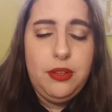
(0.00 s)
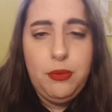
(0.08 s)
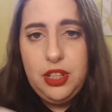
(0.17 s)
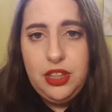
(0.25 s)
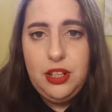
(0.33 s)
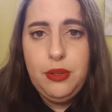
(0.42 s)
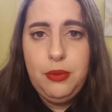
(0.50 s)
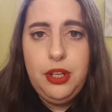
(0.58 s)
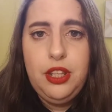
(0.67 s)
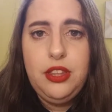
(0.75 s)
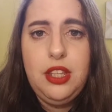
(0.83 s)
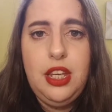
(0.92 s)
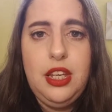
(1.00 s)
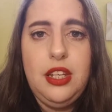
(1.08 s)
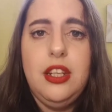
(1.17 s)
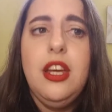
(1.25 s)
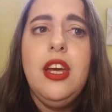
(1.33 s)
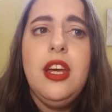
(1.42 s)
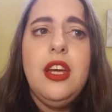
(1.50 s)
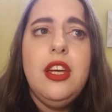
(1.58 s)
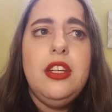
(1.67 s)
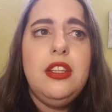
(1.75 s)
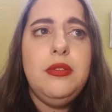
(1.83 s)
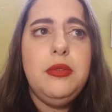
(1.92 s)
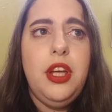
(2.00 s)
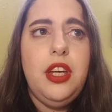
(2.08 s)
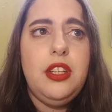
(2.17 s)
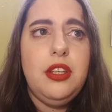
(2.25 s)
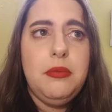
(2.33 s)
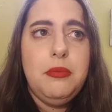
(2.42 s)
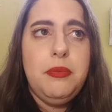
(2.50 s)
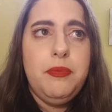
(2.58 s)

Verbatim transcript: went there with, and you like